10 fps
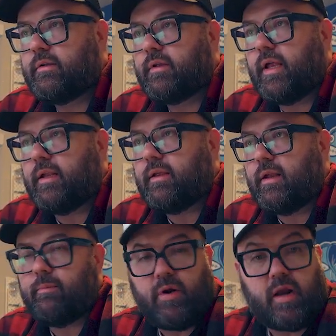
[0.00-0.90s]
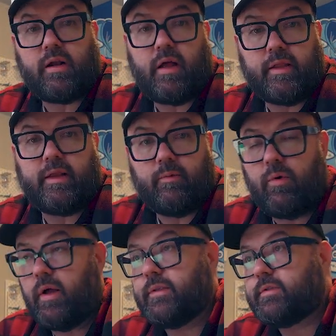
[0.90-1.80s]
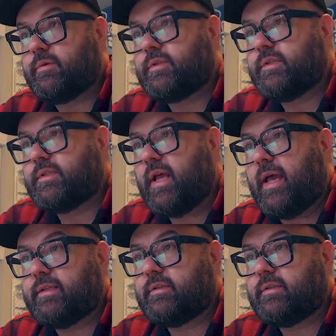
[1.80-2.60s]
and it brought it all in at once, which is nice.